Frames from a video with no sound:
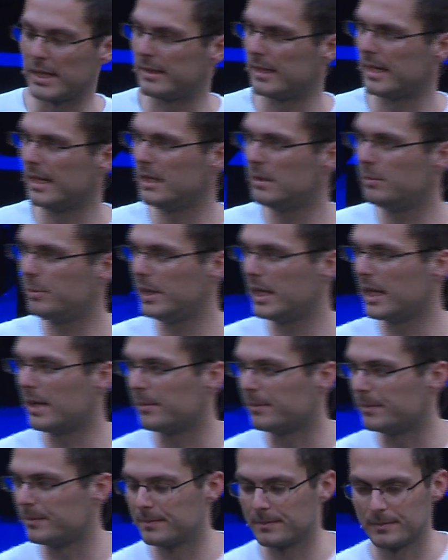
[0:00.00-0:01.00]
at 8
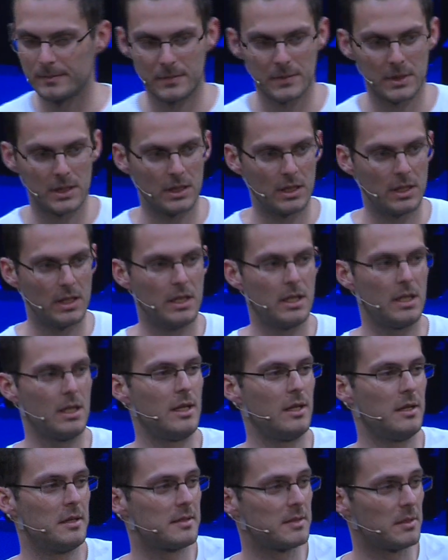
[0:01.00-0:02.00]
p.m.
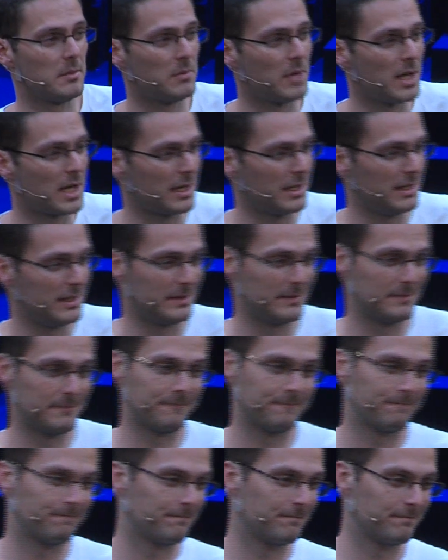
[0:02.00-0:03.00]
Somebody,
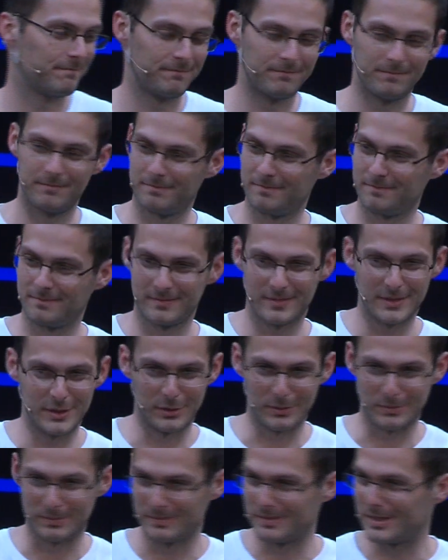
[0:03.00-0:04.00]

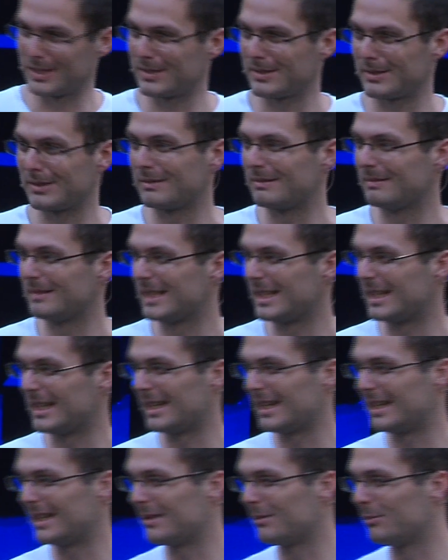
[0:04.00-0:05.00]
just
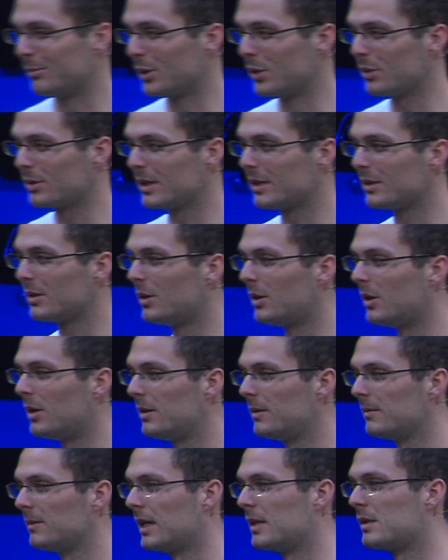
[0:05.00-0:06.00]
broke the
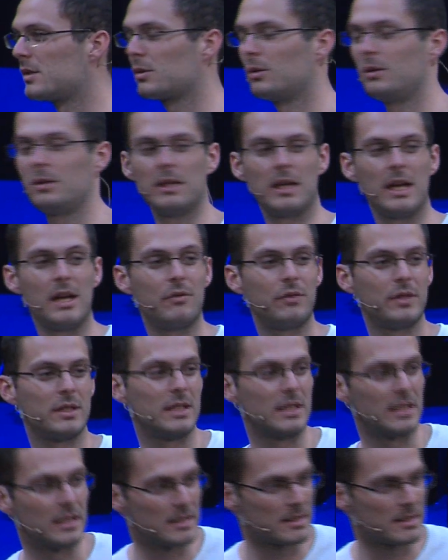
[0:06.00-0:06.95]
door and stole everything